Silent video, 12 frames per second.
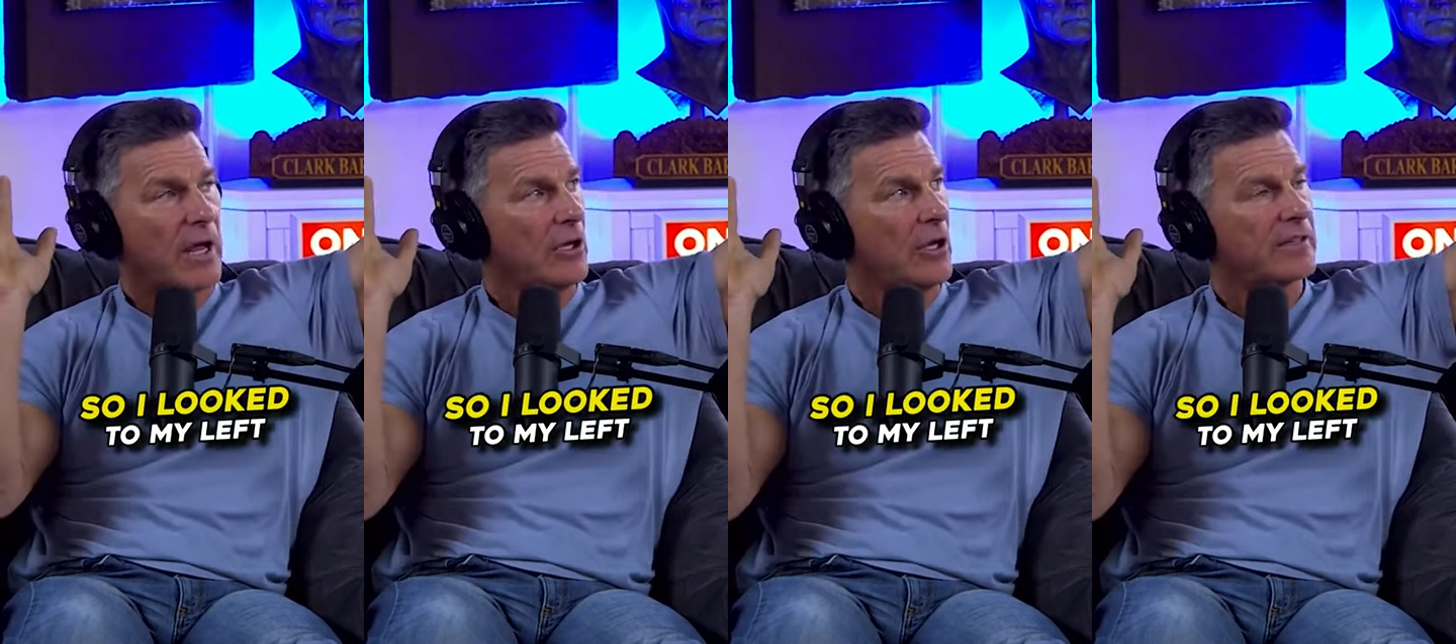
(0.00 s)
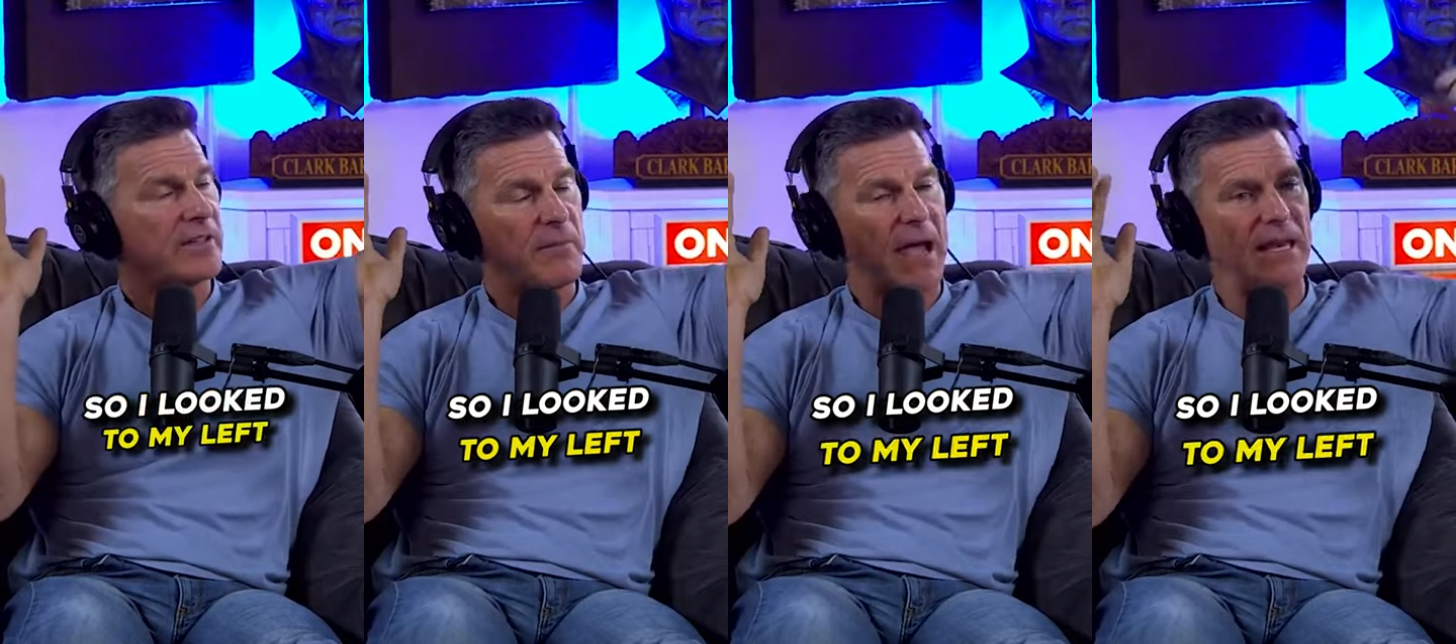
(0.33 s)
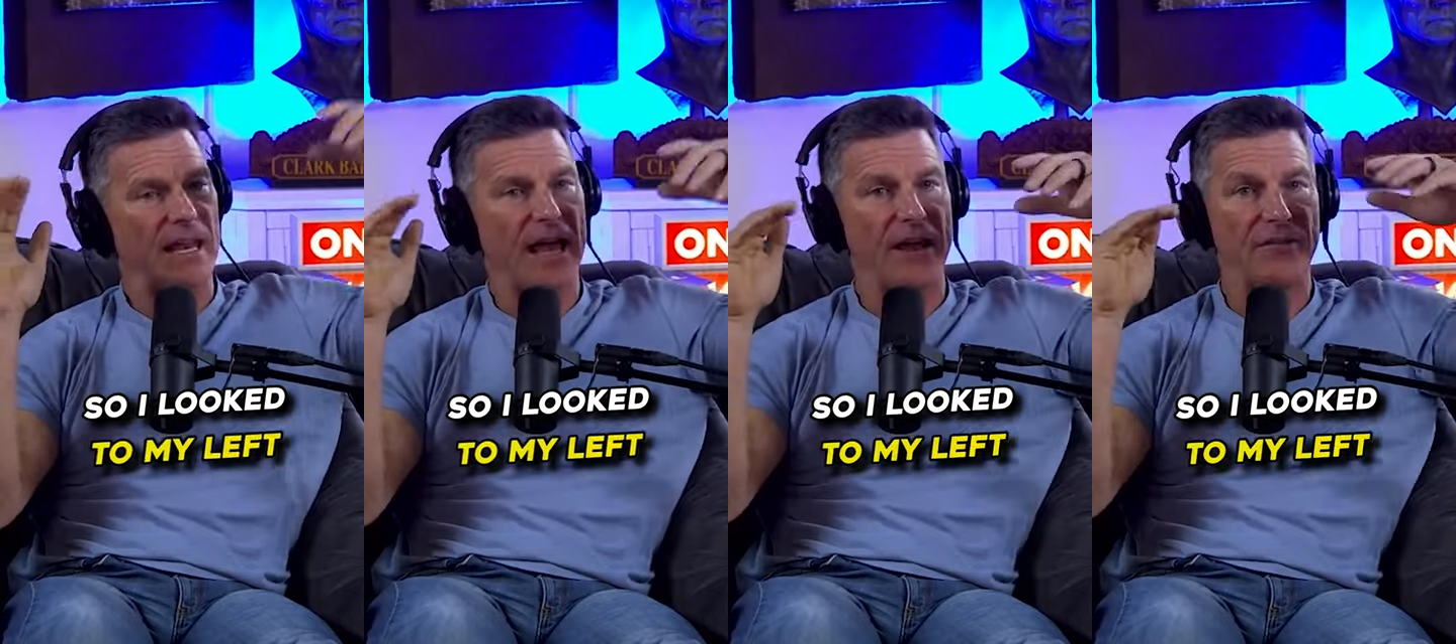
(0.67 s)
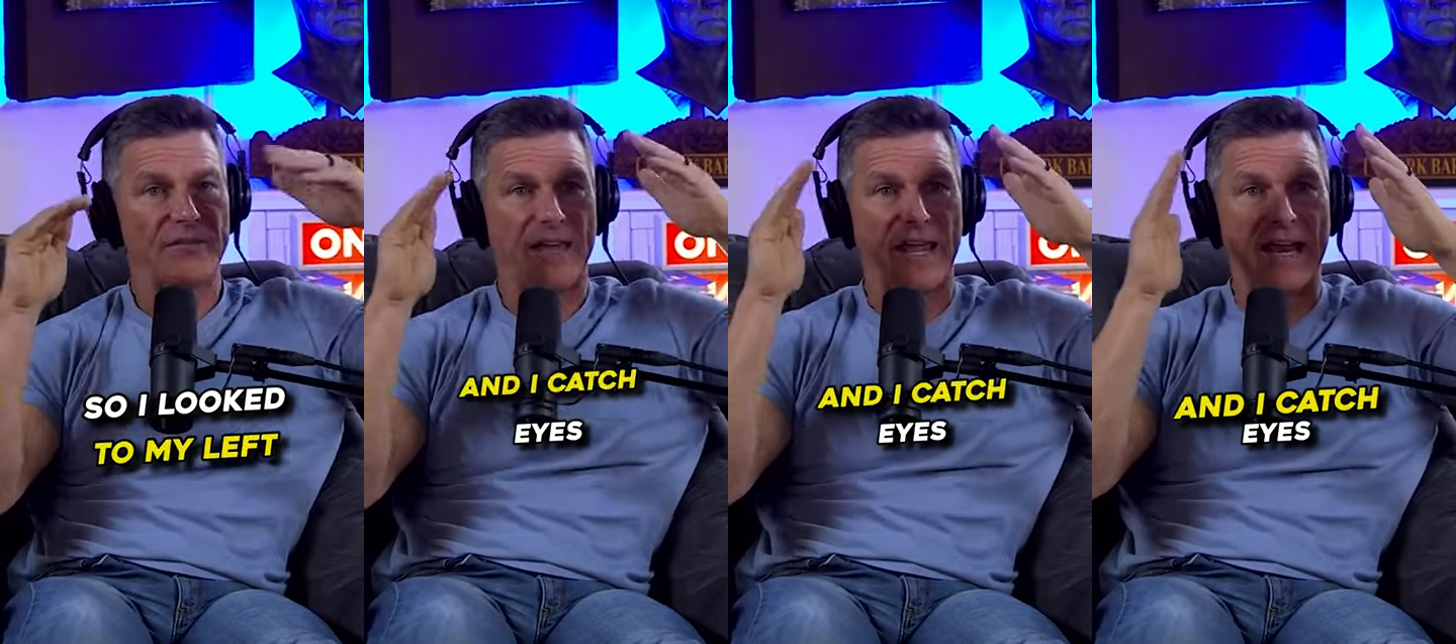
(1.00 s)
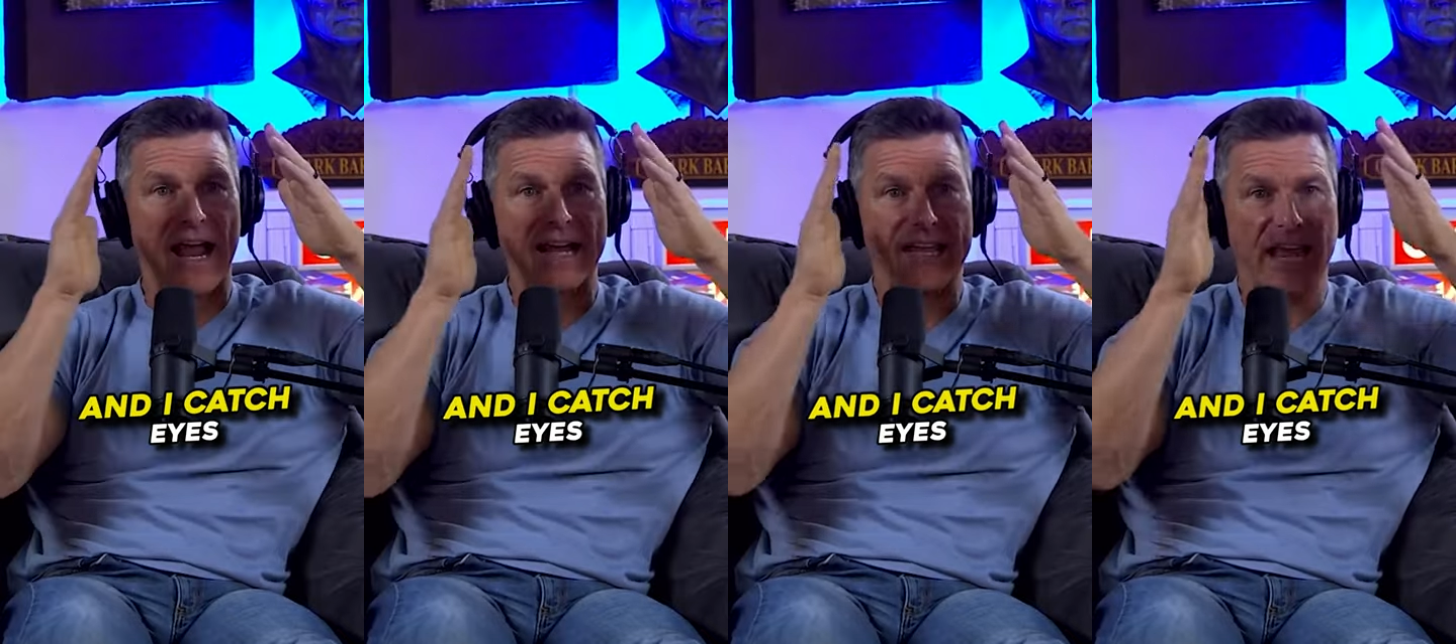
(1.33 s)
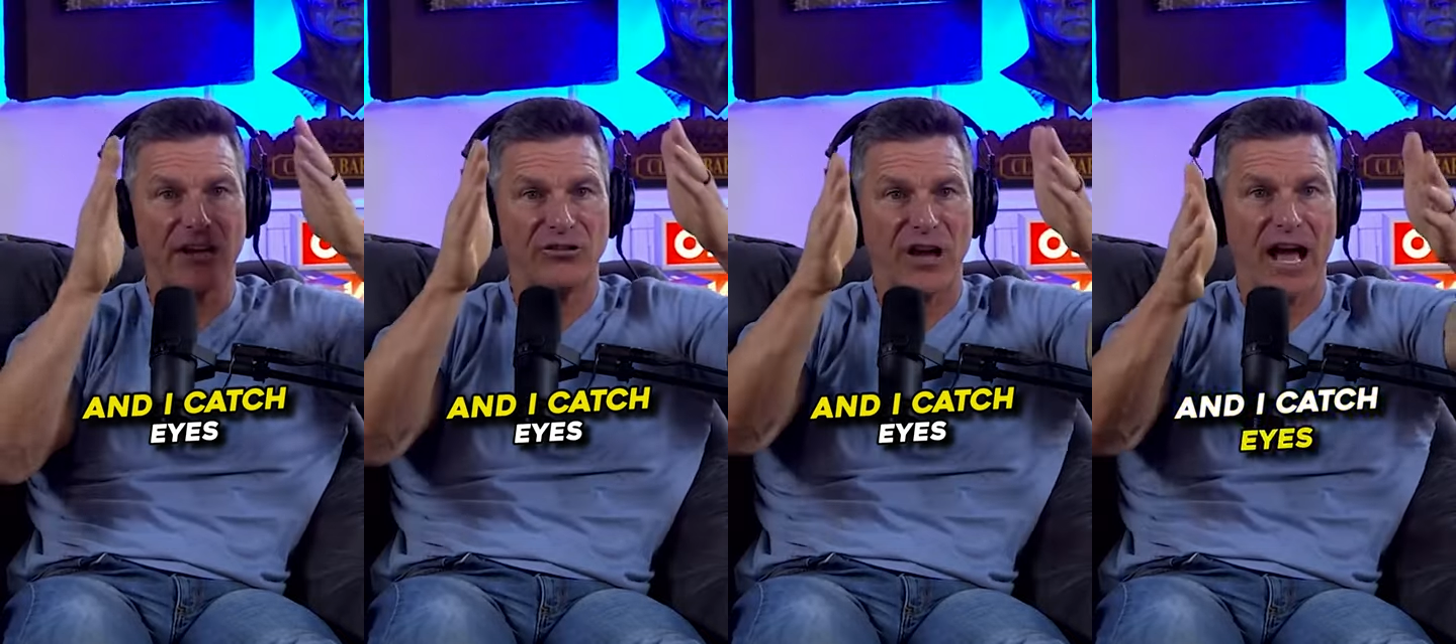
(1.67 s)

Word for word: I look to my left and I catch